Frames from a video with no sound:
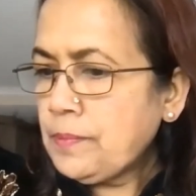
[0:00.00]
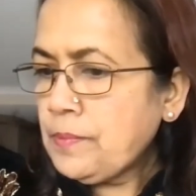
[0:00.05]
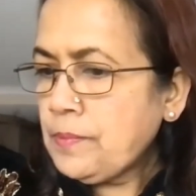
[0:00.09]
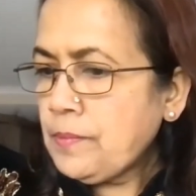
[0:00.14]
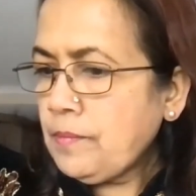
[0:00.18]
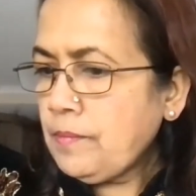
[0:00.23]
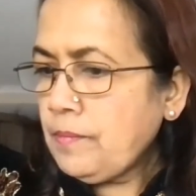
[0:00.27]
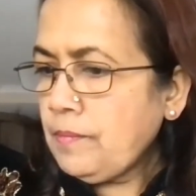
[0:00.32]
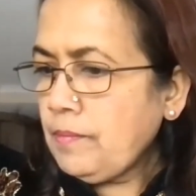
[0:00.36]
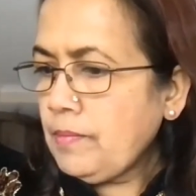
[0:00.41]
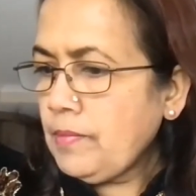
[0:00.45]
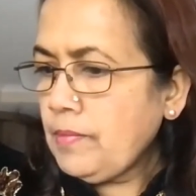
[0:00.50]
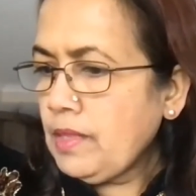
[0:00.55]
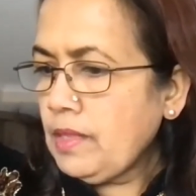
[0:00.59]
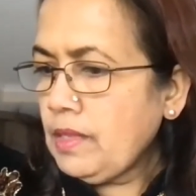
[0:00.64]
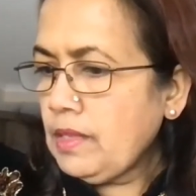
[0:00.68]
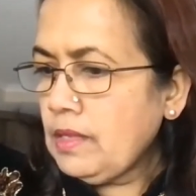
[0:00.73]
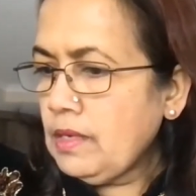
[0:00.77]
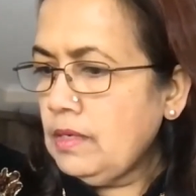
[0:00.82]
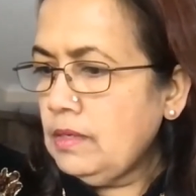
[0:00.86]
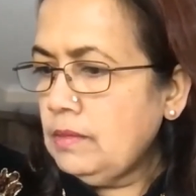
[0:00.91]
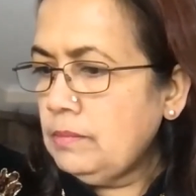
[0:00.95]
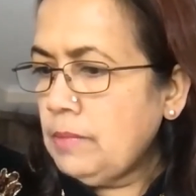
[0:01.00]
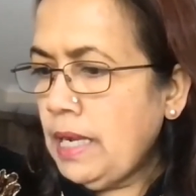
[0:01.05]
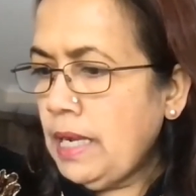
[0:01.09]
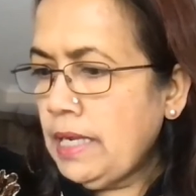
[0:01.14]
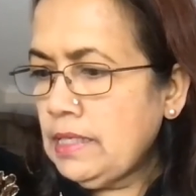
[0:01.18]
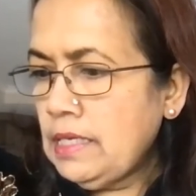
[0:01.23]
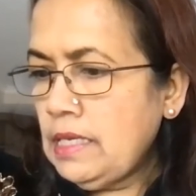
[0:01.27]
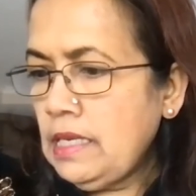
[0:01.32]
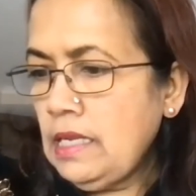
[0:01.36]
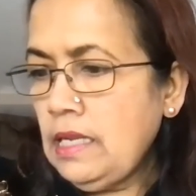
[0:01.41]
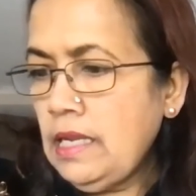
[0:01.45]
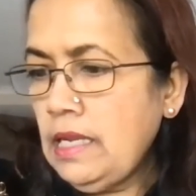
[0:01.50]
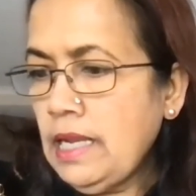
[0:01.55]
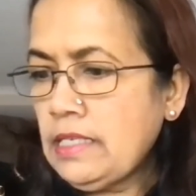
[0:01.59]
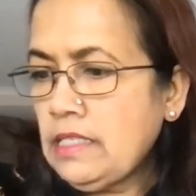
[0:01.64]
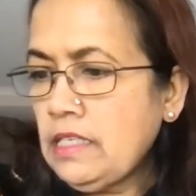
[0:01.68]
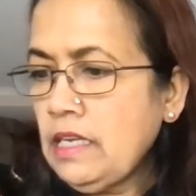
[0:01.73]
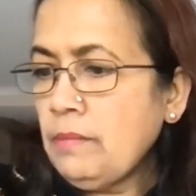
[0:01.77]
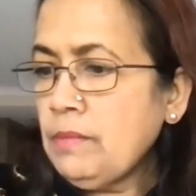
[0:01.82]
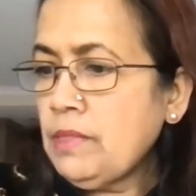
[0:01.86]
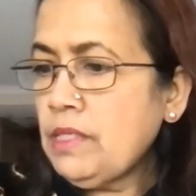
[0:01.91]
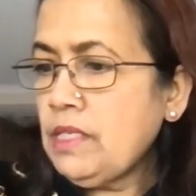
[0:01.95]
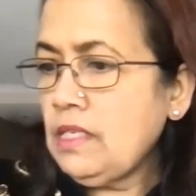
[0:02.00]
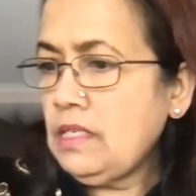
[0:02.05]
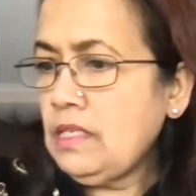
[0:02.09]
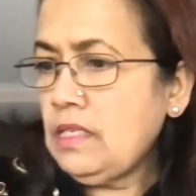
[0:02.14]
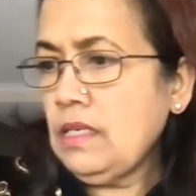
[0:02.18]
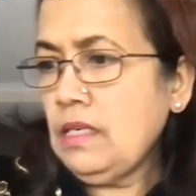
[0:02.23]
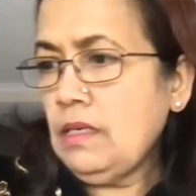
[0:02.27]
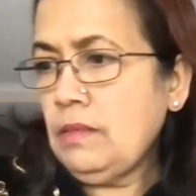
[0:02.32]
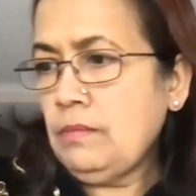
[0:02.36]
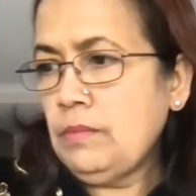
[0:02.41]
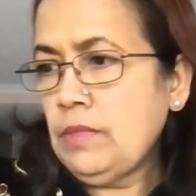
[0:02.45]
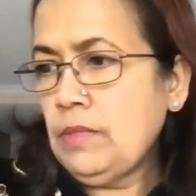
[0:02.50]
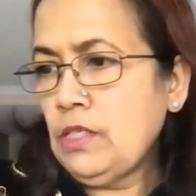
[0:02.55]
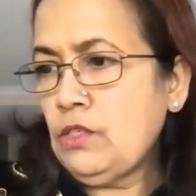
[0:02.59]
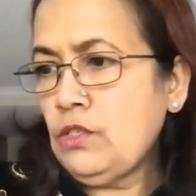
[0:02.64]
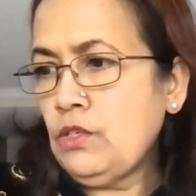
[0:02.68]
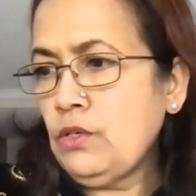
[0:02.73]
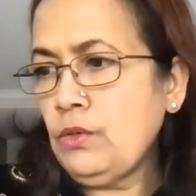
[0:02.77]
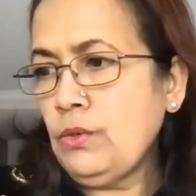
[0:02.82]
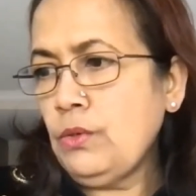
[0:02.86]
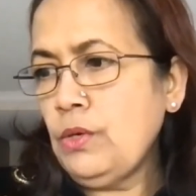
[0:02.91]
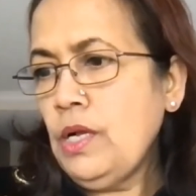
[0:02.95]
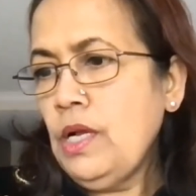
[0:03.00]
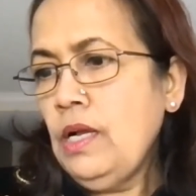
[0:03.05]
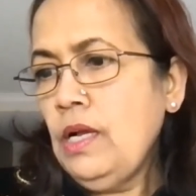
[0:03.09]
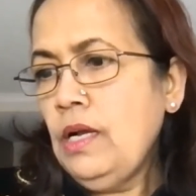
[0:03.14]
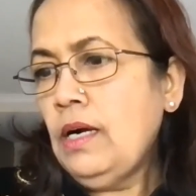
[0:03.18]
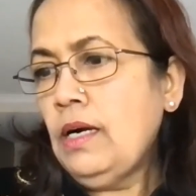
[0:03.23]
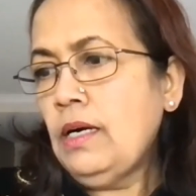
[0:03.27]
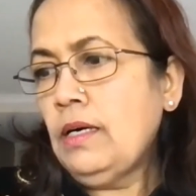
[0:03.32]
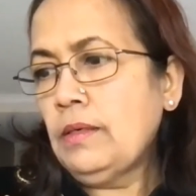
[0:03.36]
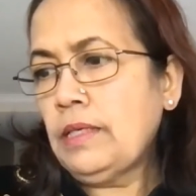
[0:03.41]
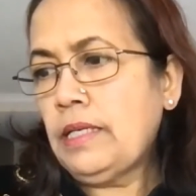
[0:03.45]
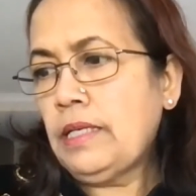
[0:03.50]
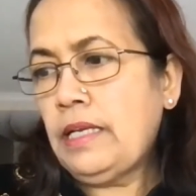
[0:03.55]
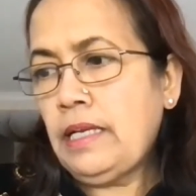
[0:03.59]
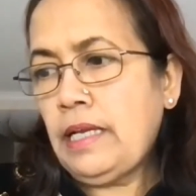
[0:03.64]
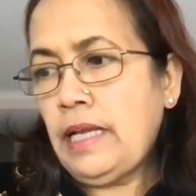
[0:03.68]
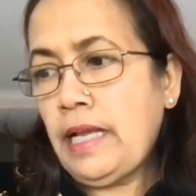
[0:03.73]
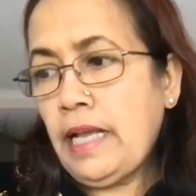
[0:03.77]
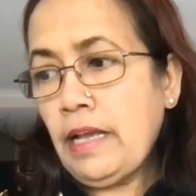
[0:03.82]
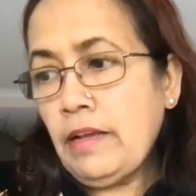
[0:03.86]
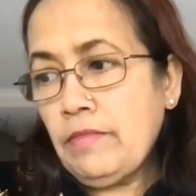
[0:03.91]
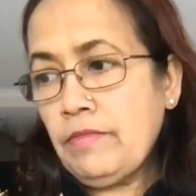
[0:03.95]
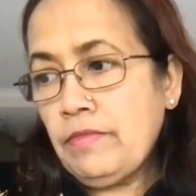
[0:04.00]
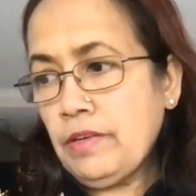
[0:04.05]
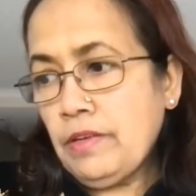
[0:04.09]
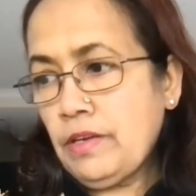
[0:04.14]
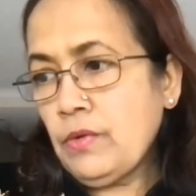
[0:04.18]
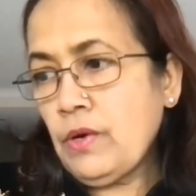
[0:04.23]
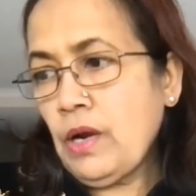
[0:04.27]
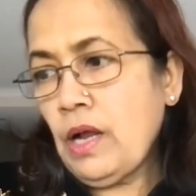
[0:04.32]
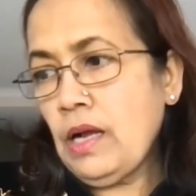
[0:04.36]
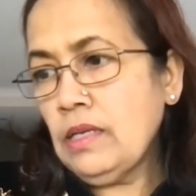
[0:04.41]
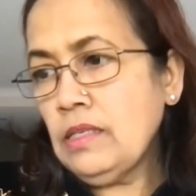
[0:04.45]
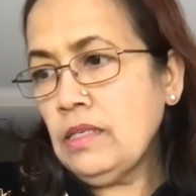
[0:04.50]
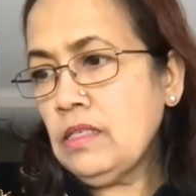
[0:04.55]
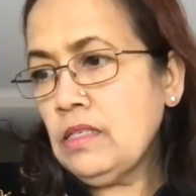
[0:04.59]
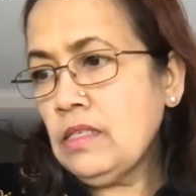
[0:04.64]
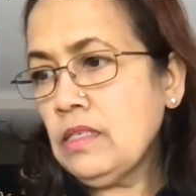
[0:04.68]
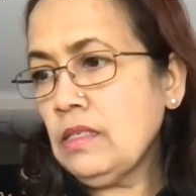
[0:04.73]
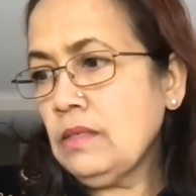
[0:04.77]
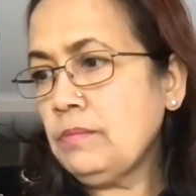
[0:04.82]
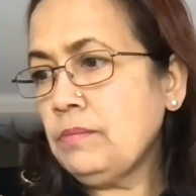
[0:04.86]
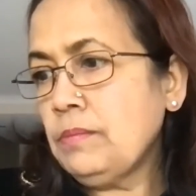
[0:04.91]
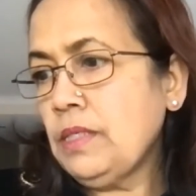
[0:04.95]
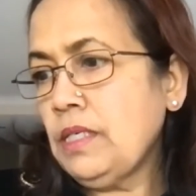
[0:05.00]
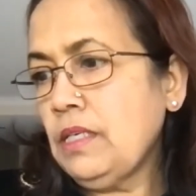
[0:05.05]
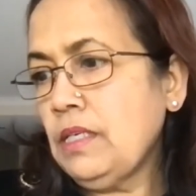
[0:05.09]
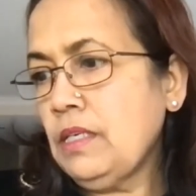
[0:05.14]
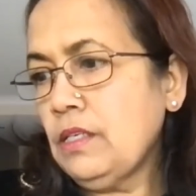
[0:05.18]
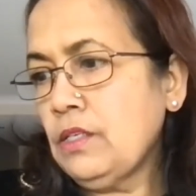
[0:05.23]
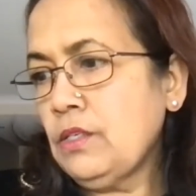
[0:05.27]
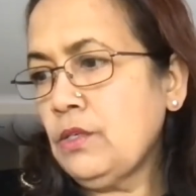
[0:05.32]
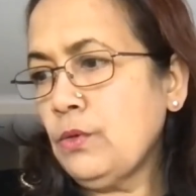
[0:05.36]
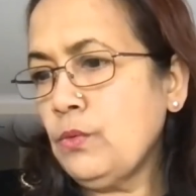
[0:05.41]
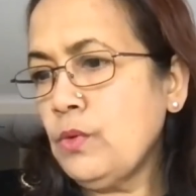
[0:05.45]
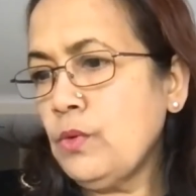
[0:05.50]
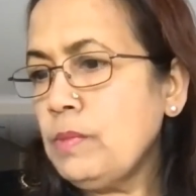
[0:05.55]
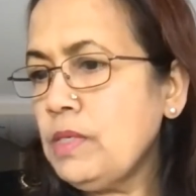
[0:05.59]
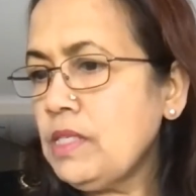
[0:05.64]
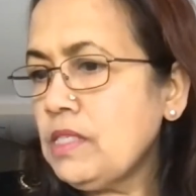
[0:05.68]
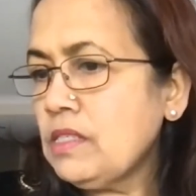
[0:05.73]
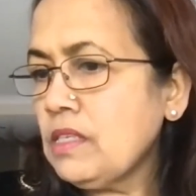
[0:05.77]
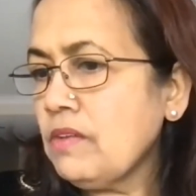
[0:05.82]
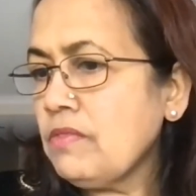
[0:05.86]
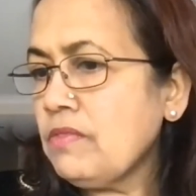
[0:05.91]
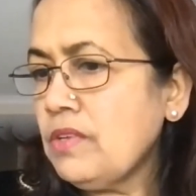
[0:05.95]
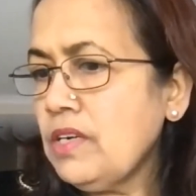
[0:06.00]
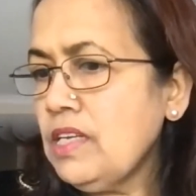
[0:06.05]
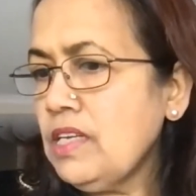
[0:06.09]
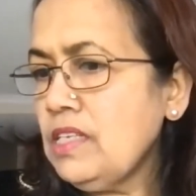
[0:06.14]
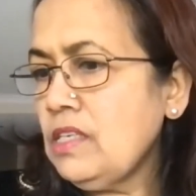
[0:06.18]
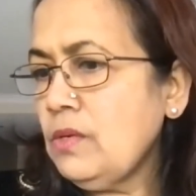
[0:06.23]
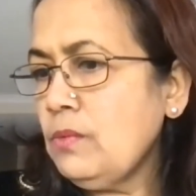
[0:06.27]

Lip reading: he attempted to give grant to women's suffrage.